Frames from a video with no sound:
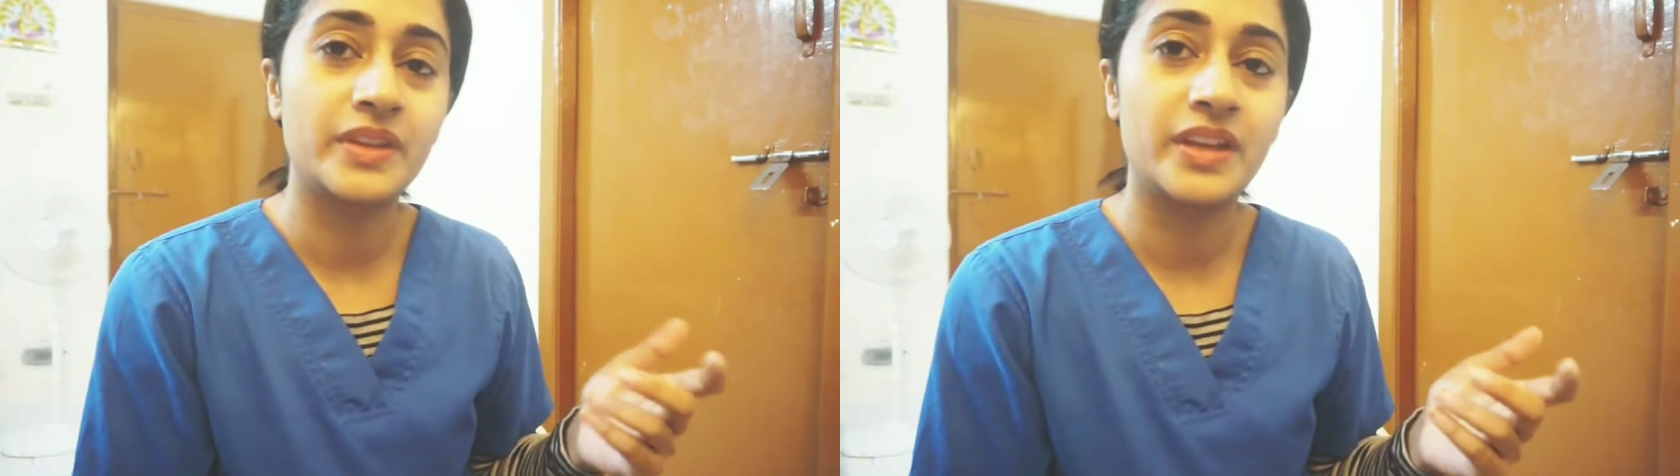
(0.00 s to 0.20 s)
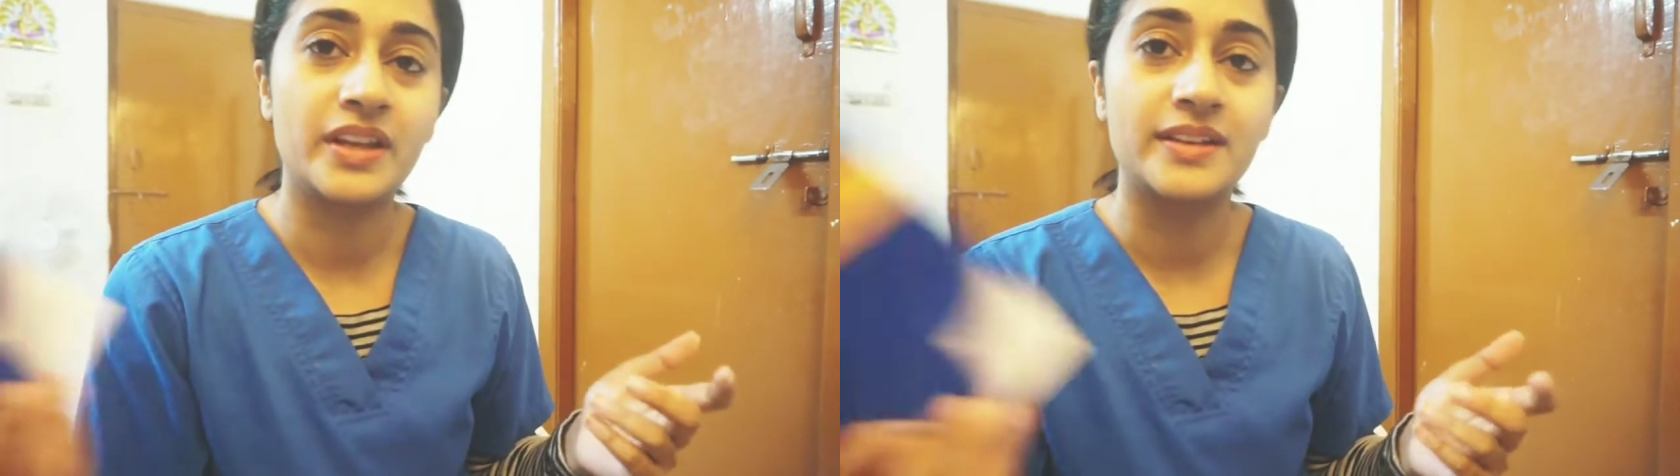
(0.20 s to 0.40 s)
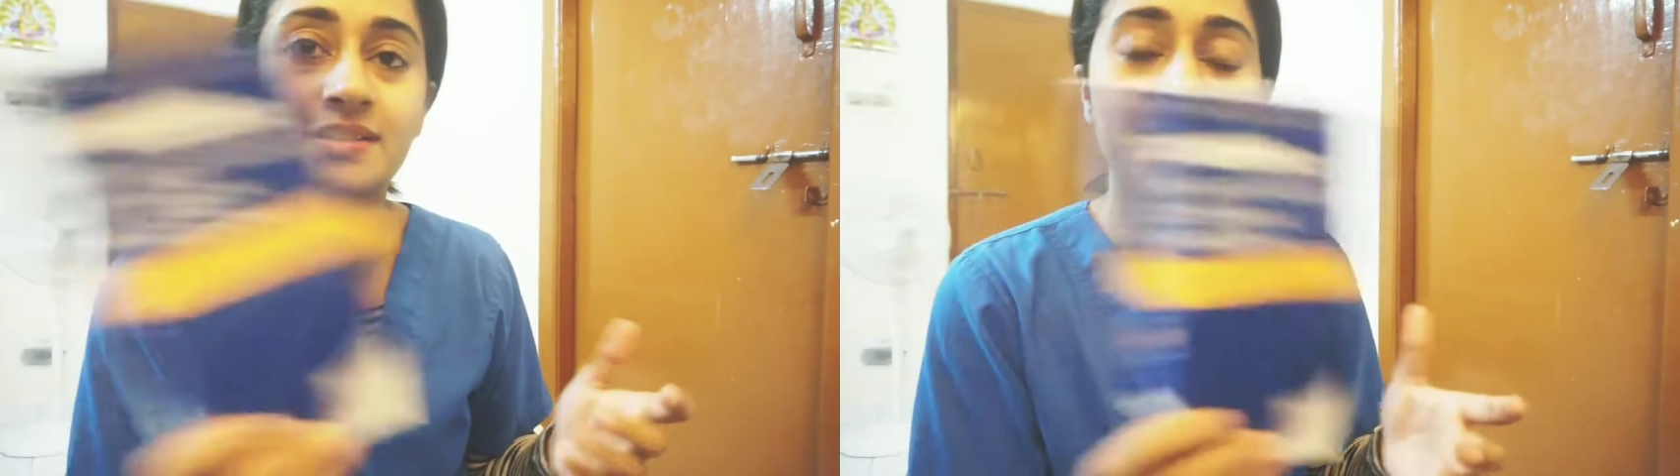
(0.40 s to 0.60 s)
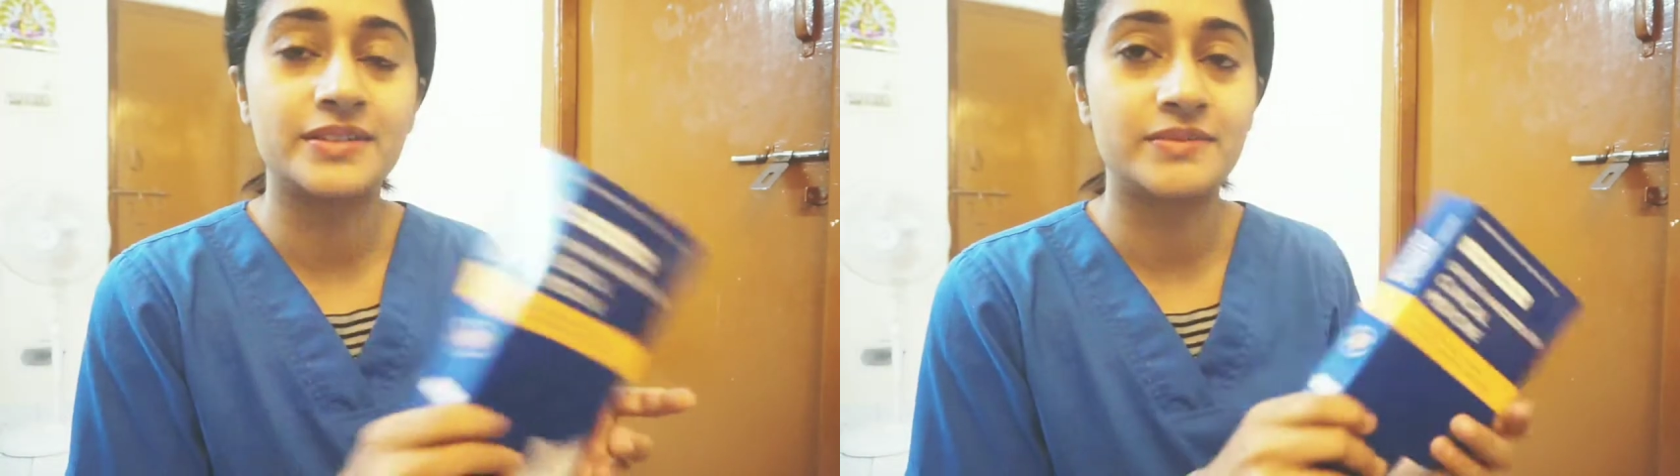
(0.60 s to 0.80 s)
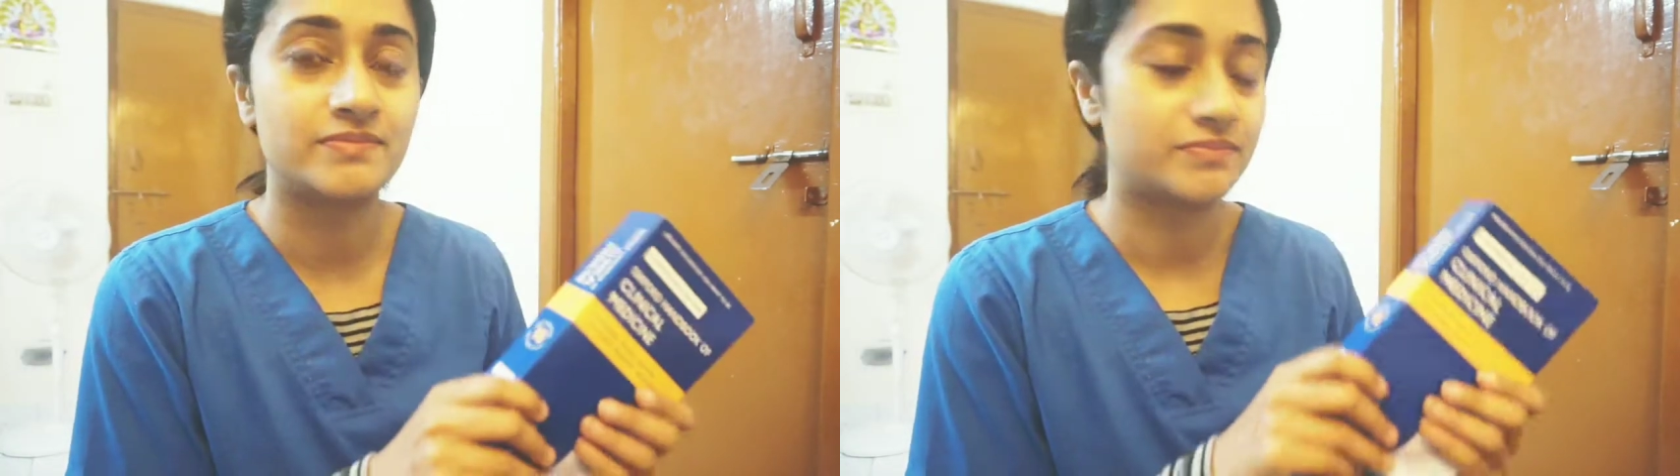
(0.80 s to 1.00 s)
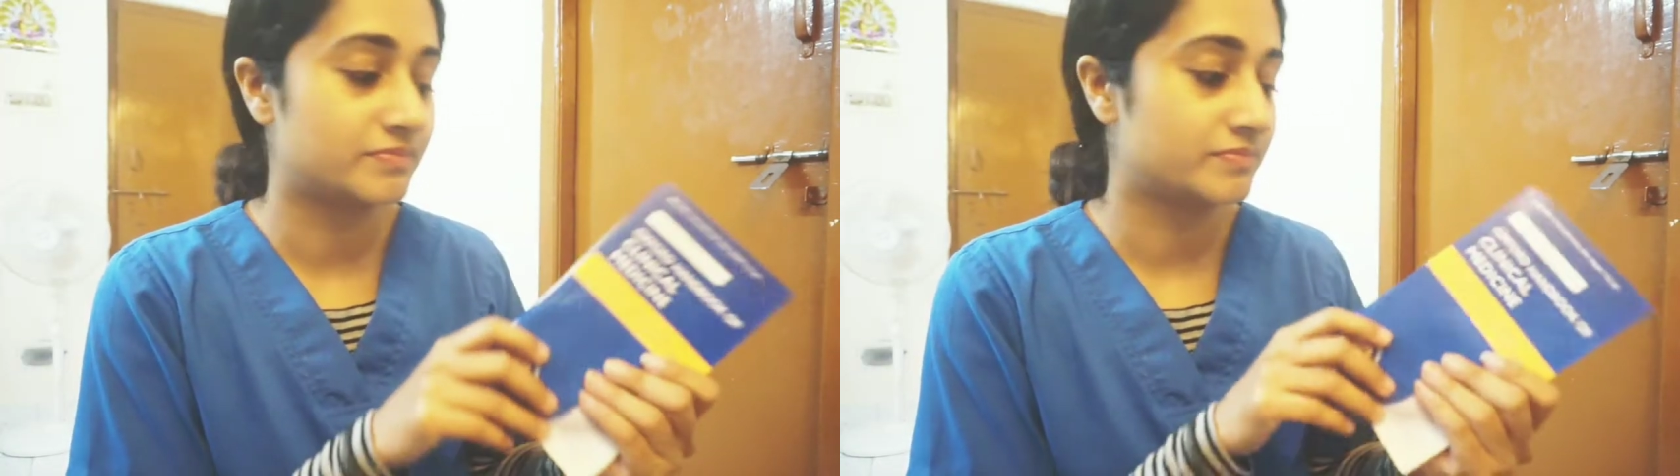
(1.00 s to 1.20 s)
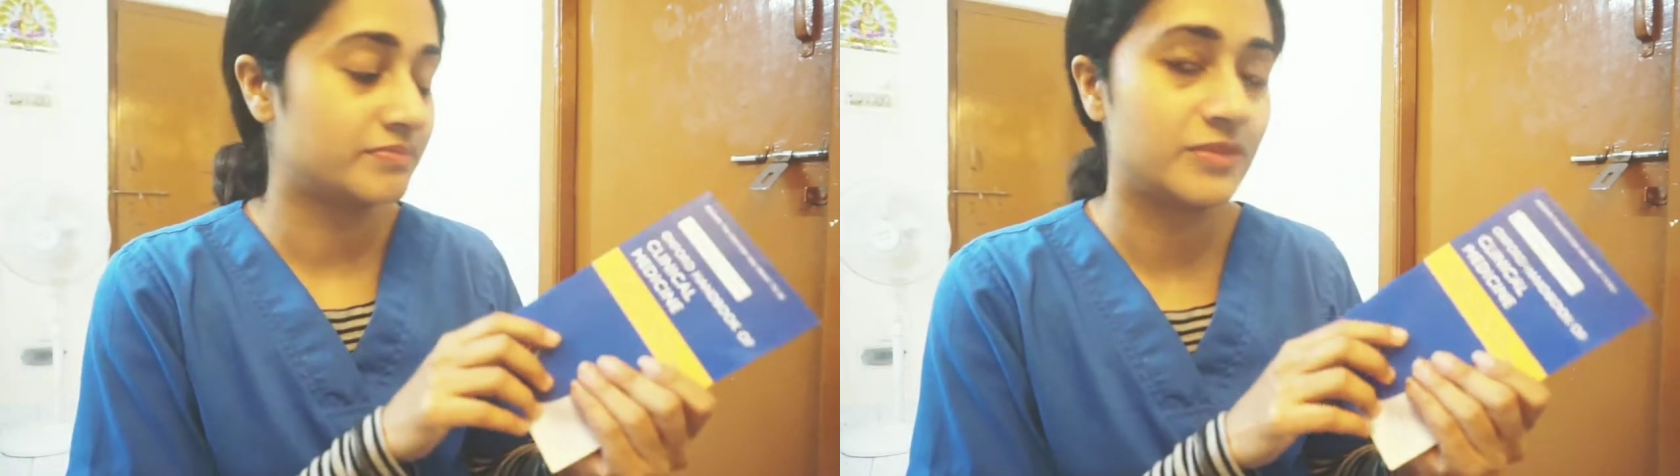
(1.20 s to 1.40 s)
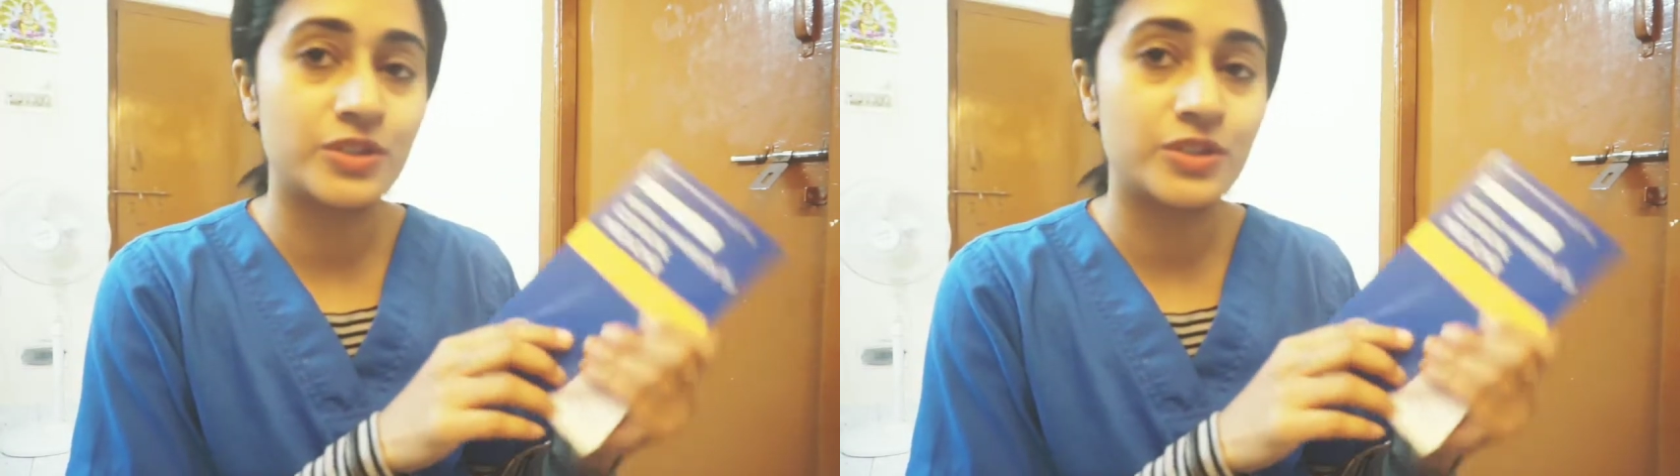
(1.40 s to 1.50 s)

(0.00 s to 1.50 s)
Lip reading: and you